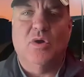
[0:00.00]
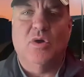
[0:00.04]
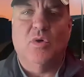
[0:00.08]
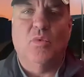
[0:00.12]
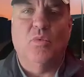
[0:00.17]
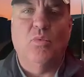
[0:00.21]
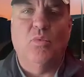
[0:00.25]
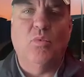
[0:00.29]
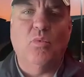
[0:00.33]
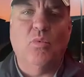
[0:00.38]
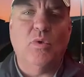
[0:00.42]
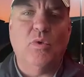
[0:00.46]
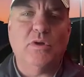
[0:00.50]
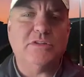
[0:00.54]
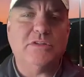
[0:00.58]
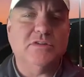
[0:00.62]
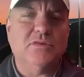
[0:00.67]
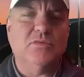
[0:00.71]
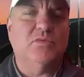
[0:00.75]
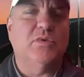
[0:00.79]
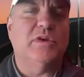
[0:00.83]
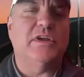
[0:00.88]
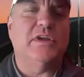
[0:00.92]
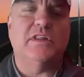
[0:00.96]
What's
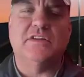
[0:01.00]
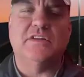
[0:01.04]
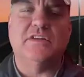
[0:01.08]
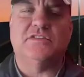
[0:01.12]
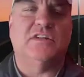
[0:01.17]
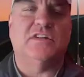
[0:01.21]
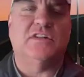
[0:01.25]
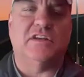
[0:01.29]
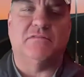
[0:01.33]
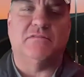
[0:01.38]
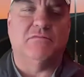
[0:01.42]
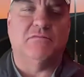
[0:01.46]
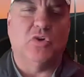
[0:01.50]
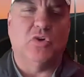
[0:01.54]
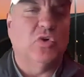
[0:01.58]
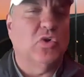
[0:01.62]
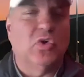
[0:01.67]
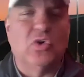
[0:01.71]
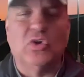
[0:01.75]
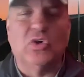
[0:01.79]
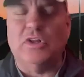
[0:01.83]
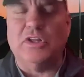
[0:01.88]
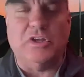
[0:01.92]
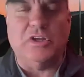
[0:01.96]
a realistic
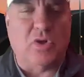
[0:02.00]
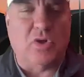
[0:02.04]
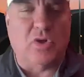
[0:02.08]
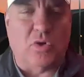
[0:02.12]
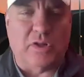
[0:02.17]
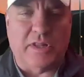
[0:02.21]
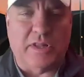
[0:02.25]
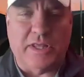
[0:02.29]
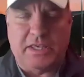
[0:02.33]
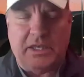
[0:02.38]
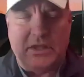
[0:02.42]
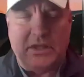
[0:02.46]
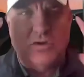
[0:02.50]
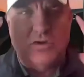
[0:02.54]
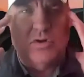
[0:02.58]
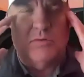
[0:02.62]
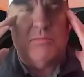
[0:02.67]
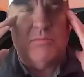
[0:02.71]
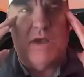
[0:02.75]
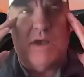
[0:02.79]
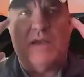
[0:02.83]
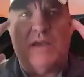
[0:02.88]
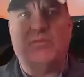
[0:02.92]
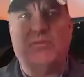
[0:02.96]
early goal? Like, in your
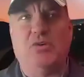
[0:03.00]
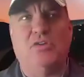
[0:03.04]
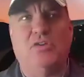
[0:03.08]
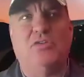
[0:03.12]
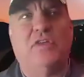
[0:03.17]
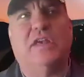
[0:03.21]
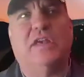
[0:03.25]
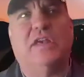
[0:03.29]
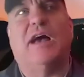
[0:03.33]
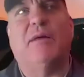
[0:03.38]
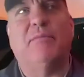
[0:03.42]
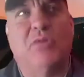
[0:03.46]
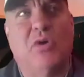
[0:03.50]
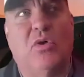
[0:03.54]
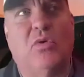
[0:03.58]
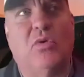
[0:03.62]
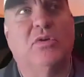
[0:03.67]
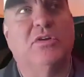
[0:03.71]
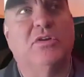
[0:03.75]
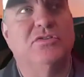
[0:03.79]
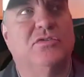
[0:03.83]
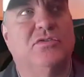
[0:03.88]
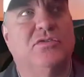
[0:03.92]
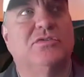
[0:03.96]
mind, when you think, I'm
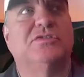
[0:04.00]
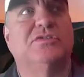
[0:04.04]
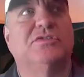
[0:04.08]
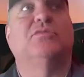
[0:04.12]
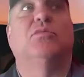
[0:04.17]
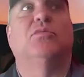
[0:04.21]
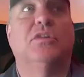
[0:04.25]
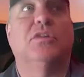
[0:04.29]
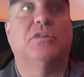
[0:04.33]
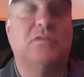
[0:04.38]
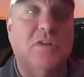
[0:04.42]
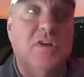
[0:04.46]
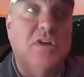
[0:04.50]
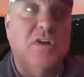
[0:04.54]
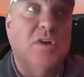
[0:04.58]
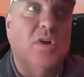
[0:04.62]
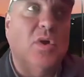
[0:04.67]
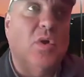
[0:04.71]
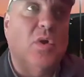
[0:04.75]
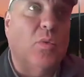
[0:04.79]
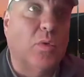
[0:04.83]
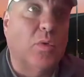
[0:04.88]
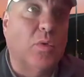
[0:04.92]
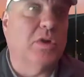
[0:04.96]
going to Georgia, and
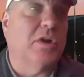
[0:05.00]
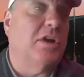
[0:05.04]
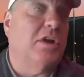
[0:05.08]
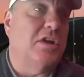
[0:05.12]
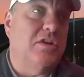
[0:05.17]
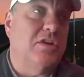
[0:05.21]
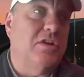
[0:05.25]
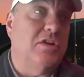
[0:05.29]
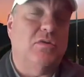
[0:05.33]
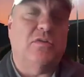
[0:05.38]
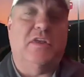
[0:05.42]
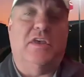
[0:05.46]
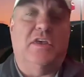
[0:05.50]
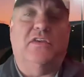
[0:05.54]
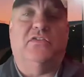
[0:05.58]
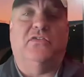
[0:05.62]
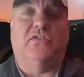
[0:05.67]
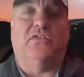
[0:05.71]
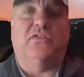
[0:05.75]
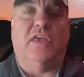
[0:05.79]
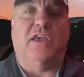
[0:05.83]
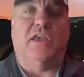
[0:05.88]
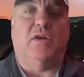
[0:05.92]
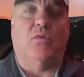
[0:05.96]
we're going to do
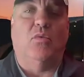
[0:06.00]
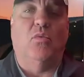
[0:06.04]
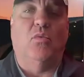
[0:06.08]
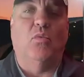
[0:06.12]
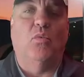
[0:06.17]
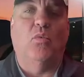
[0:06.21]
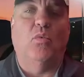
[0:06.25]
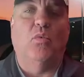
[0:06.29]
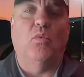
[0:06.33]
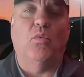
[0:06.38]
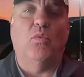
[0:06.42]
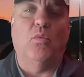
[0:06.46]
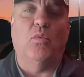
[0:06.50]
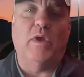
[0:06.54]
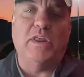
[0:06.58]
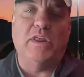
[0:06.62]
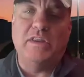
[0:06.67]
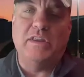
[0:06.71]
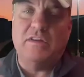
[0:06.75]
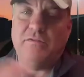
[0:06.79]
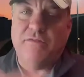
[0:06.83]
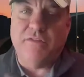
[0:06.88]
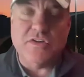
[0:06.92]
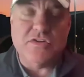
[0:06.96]
this, like,
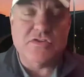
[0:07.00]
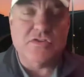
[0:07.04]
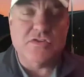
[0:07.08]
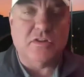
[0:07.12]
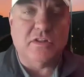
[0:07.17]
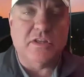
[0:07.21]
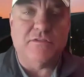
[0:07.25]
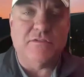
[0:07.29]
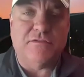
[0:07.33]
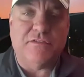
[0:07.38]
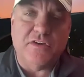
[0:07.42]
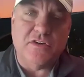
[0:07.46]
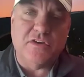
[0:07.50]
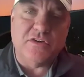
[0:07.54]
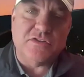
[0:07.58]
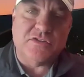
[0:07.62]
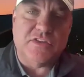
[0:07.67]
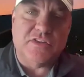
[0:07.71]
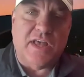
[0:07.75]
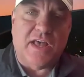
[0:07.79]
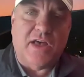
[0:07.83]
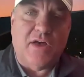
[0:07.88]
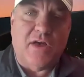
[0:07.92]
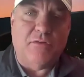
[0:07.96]
individually for
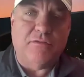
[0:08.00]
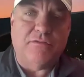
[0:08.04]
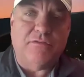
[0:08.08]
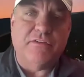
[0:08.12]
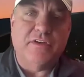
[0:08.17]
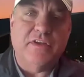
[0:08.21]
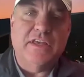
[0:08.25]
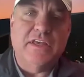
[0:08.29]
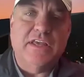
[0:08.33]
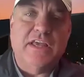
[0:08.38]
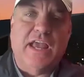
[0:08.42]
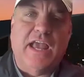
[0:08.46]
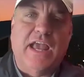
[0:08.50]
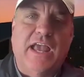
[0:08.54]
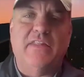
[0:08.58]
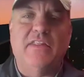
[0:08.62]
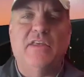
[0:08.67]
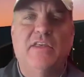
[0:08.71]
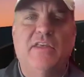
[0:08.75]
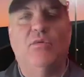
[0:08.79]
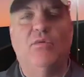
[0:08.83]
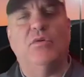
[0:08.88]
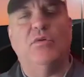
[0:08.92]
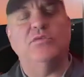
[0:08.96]
yourself, and
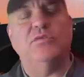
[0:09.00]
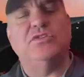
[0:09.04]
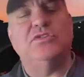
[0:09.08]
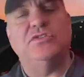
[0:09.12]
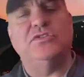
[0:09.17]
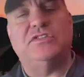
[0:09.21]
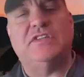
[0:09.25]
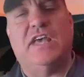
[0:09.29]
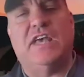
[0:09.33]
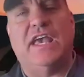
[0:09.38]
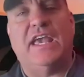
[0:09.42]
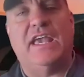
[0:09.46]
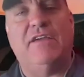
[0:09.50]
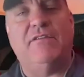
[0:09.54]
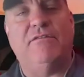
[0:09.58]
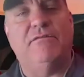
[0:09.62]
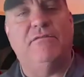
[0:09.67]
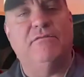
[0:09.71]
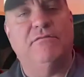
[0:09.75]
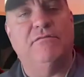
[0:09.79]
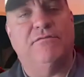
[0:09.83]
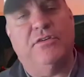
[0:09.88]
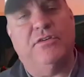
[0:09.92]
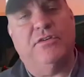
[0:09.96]
then what would you say
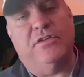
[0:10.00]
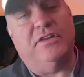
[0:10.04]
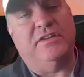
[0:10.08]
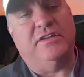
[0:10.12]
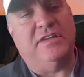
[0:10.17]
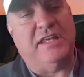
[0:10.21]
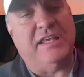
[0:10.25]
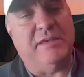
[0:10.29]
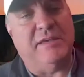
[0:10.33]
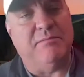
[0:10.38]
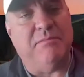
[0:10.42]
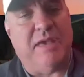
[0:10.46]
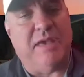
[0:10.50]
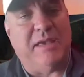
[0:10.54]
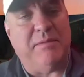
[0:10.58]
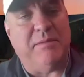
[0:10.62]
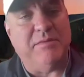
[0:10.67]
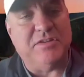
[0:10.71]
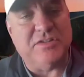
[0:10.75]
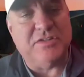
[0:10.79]
for the team, maybe?